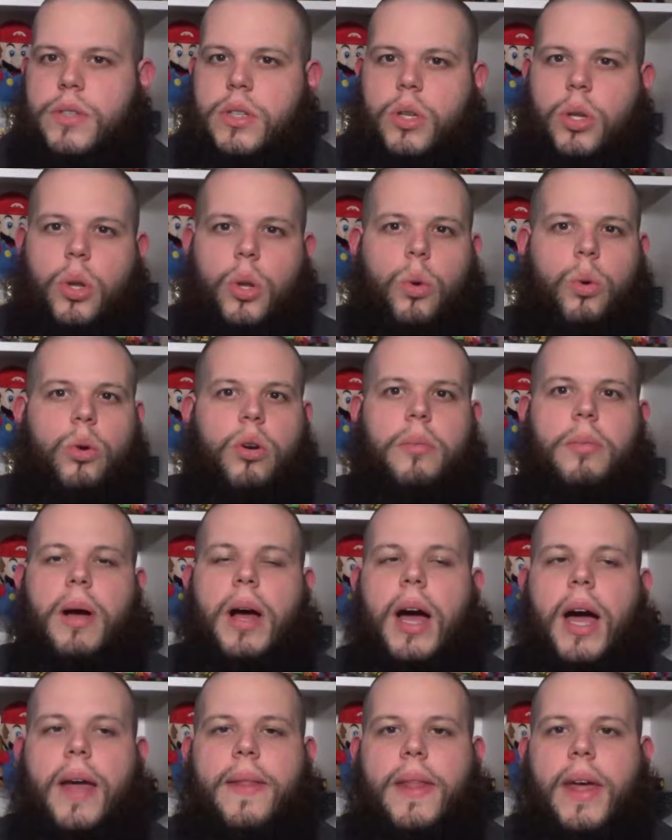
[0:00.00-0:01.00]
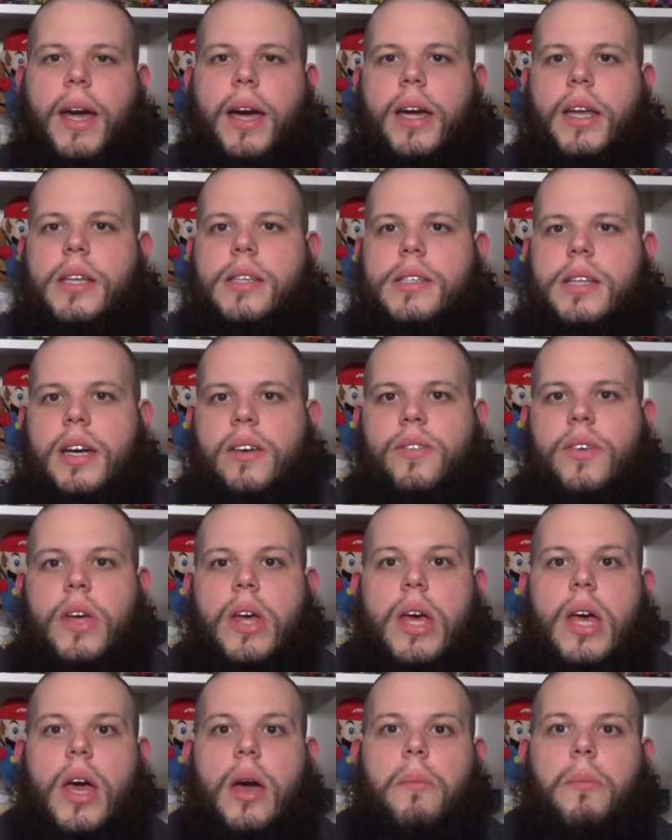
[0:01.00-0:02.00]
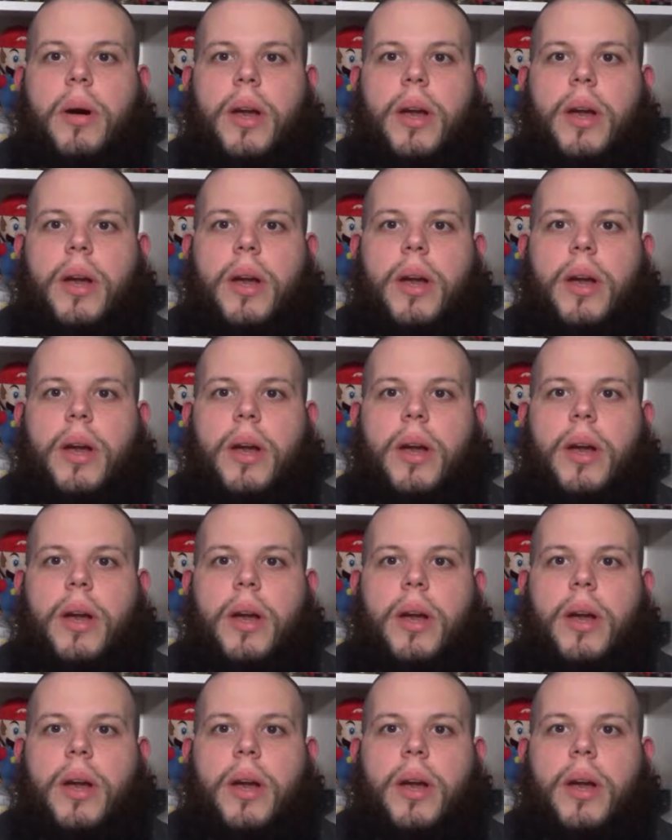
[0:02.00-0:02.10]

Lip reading: and the lore behind that kind of stuff,